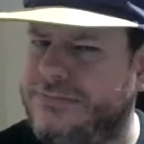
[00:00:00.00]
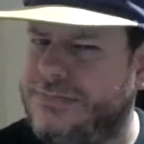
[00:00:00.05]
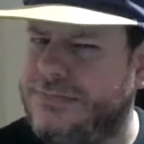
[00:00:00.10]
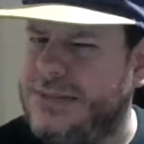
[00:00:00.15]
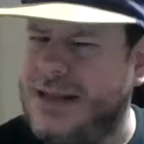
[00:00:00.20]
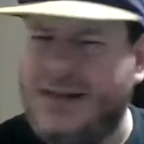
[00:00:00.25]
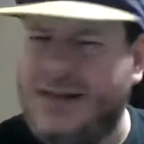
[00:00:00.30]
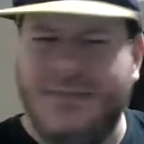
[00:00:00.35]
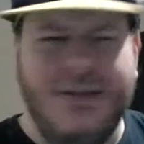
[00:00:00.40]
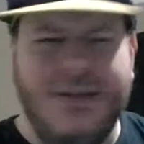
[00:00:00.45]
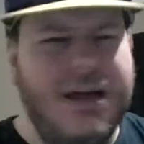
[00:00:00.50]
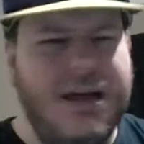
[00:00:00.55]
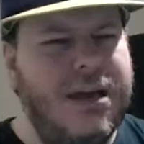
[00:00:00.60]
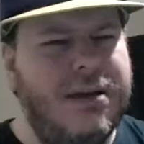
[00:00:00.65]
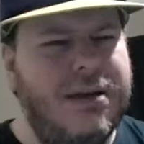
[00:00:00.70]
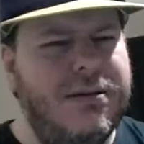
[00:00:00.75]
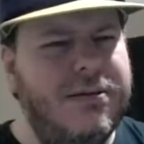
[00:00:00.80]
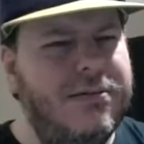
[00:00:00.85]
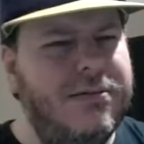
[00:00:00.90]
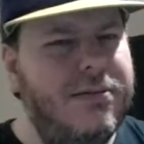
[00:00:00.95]
And I'm
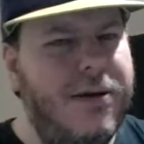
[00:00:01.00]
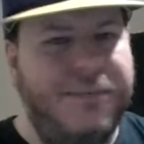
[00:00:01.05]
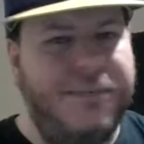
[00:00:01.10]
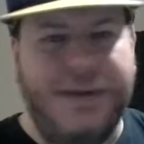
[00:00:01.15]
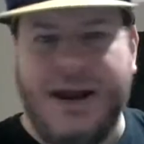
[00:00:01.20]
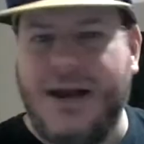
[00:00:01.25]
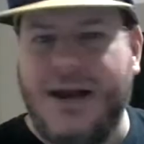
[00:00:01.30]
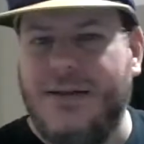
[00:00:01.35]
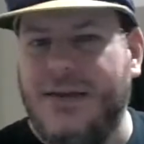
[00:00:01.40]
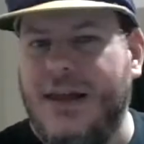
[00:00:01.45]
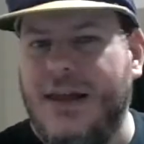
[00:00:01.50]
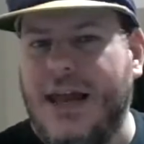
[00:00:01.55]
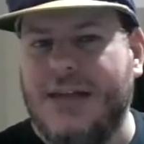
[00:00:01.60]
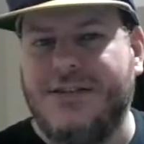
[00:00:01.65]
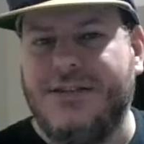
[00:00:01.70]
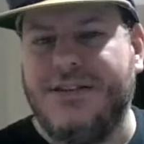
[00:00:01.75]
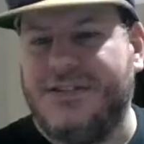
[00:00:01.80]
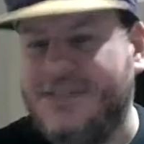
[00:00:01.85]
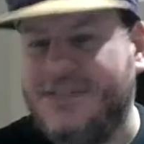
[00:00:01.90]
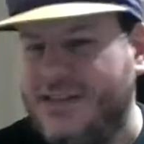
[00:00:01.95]
like, apparently
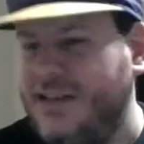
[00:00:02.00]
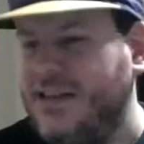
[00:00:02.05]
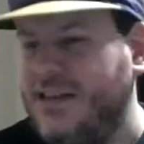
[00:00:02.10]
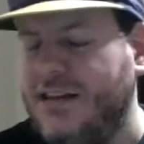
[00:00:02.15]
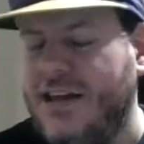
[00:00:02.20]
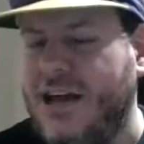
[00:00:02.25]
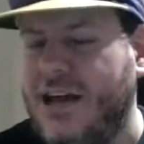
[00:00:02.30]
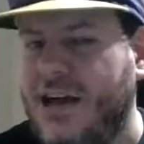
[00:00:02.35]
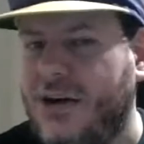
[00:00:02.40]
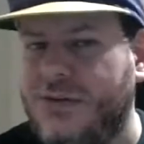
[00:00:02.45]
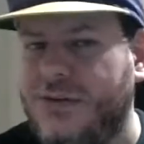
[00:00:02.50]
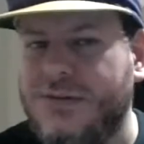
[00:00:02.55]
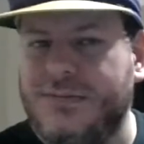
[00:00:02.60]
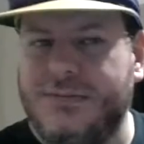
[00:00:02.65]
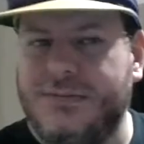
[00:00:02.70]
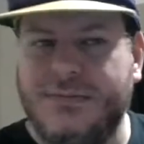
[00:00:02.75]
that's a city now.